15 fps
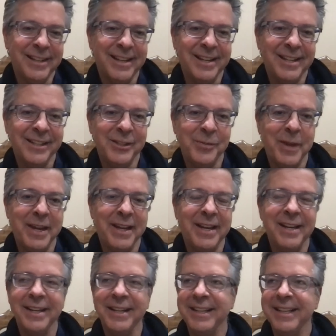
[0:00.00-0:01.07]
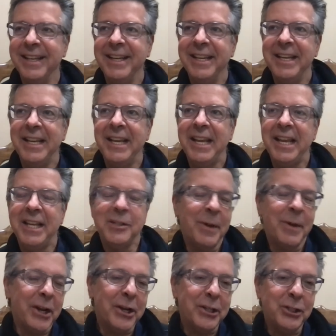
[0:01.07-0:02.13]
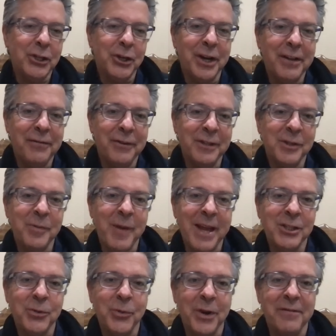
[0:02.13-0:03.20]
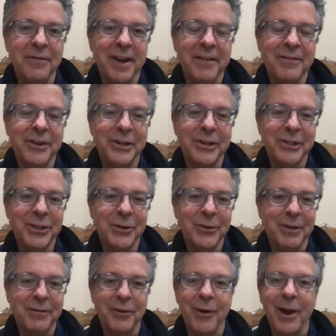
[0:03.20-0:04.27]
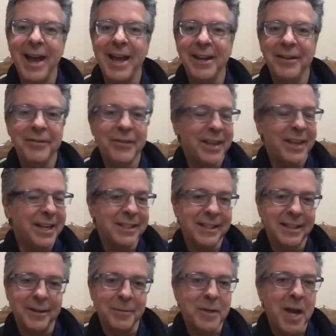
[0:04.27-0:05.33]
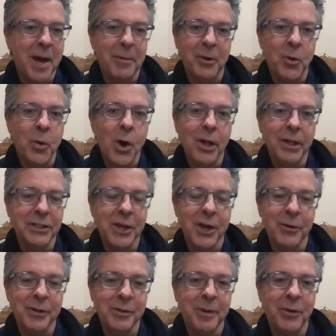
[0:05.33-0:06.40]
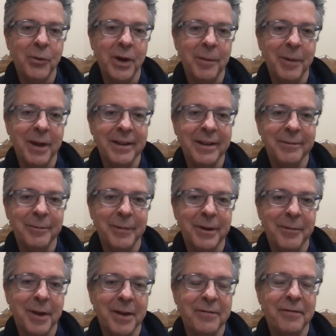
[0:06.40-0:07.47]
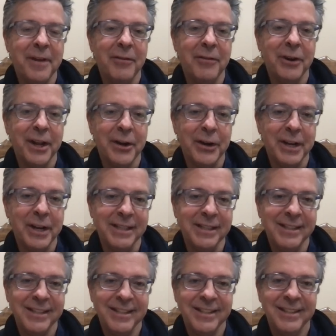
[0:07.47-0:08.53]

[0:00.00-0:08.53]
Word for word: Uh, it's been a uh, it's been a good journey for this past 25 years doing a variety of things and abdominal wall has always been one of my one of my favorite areas.